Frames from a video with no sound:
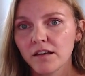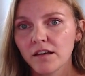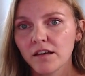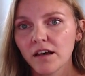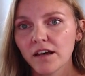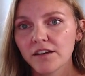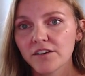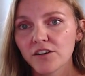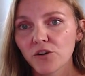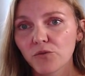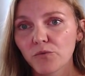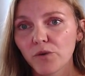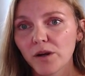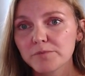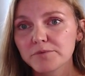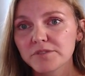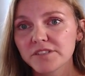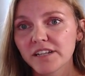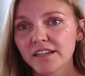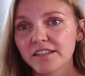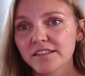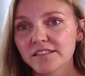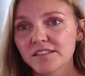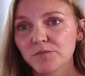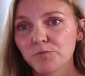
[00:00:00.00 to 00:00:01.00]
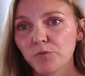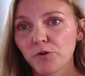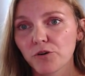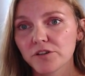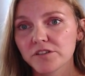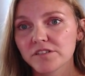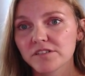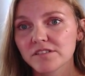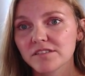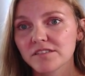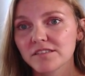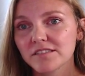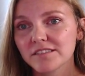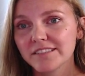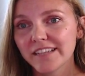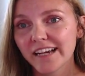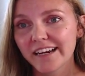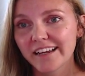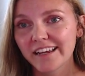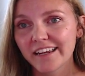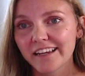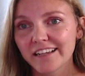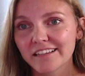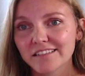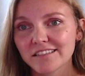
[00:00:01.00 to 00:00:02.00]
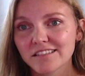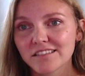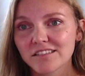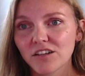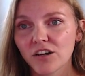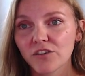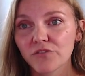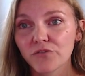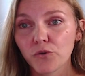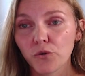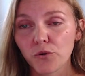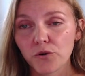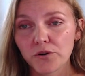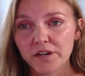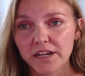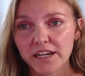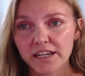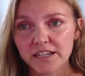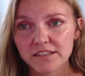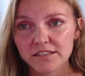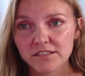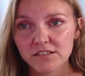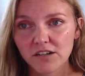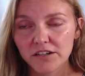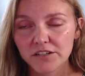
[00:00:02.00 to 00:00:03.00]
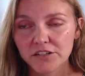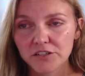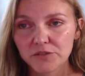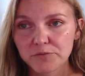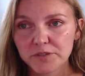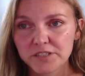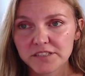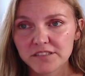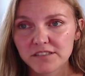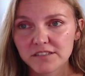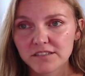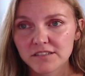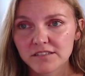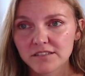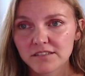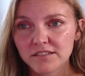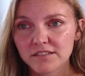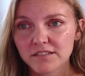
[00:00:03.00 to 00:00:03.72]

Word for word: And our website supports decades of court case documents,